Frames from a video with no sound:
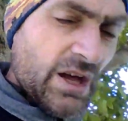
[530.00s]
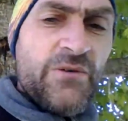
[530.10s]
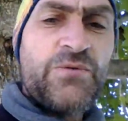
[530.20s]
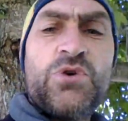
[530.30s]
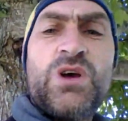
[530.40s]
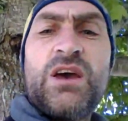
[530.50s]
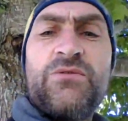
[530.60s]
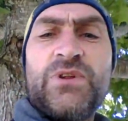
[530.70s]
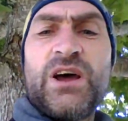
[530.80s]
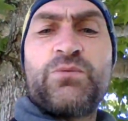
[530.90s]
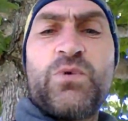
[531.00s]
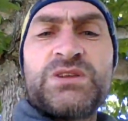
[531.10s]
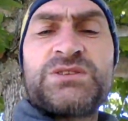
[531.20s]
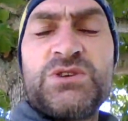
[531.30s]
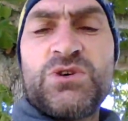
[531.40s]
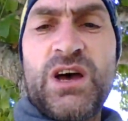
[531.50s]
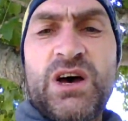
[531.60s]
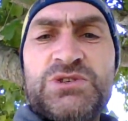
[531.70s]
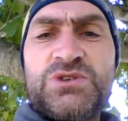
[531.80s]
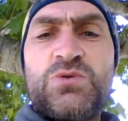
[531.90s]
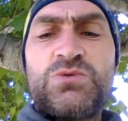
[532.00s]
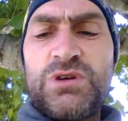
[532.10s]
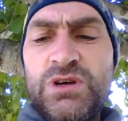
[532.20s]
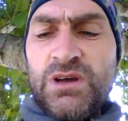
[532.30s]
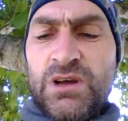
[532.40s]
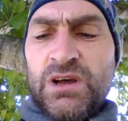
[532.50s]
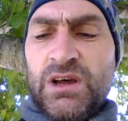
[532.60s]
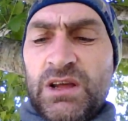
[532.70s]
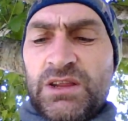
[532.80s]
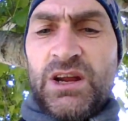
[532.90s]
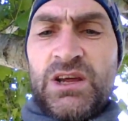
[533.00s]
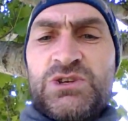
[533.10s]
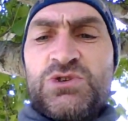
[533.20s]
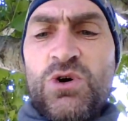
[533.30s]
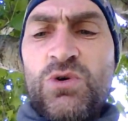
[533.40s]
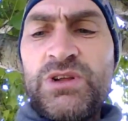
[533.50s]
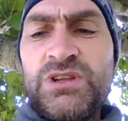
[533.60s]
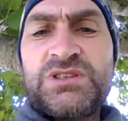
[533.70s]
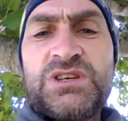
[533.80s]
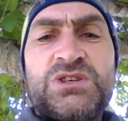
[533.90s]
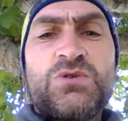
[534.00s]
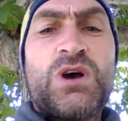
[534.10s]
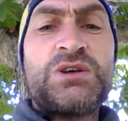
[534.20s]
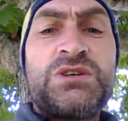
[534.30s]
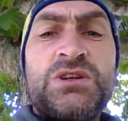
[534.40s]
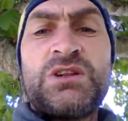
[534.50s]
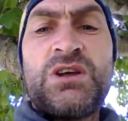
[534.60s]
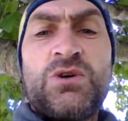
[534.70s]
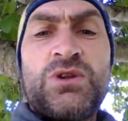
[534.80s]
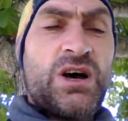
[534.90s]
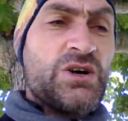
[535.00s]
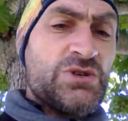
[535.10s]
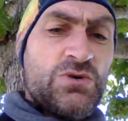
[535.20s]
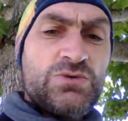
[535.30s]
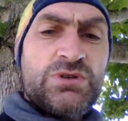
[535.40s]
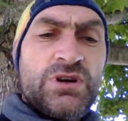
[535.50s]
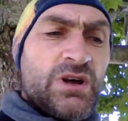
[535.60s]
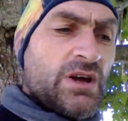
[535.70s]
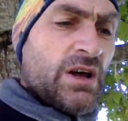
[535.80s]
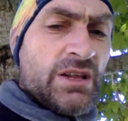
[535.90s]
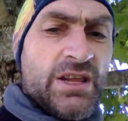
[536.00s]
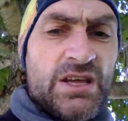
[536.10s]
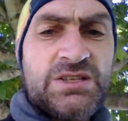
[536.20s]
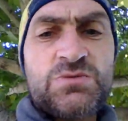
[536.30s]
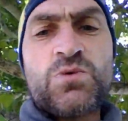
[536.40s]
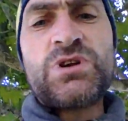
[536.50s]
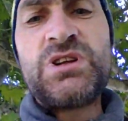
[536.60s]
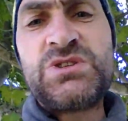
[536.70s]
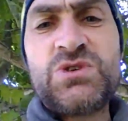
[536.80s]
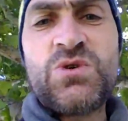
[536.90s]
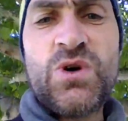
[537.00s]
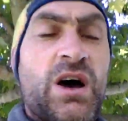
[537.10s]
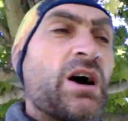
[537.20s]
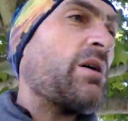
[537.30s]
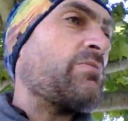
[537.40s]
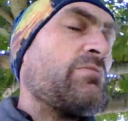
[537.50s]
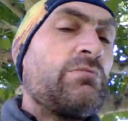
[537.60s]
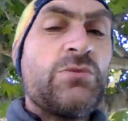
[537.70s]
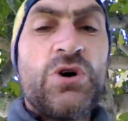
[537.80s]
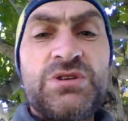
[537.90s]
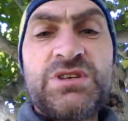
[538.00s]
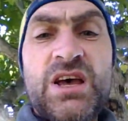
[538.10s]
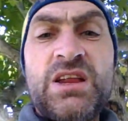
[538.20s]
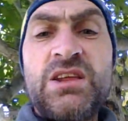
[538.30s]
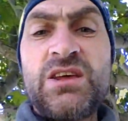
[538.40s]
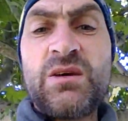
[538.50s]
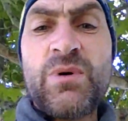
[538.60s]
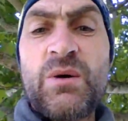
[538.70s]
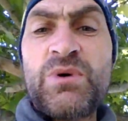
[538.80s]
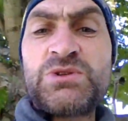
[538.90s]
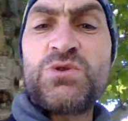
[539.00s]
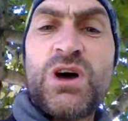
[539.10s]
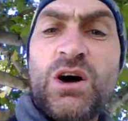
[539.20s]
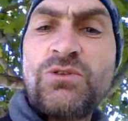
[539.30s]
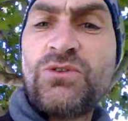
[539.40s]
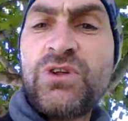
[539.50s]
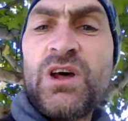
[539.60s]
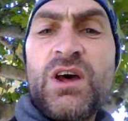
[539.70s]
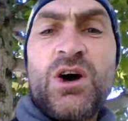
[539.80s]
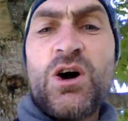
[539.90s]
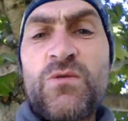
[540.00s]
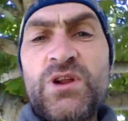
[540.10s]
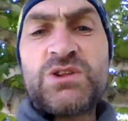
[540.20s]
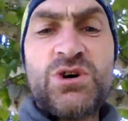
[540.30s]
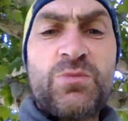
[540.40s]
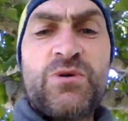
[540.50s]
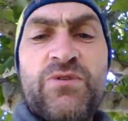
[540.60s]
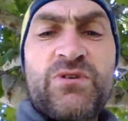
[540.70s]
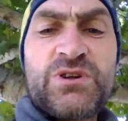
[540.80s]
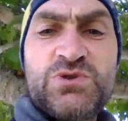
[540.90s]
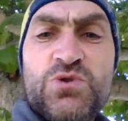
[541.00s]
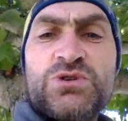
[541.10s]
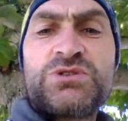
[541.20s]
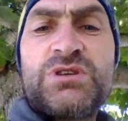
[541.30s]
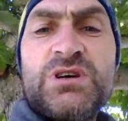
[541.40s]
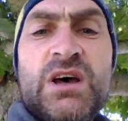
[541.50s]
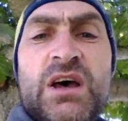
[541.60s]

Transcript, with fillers: if you have loved ones in your household that are controlling the situation in their own household that's wanting to um, not say anything about mental health of any type of any sort.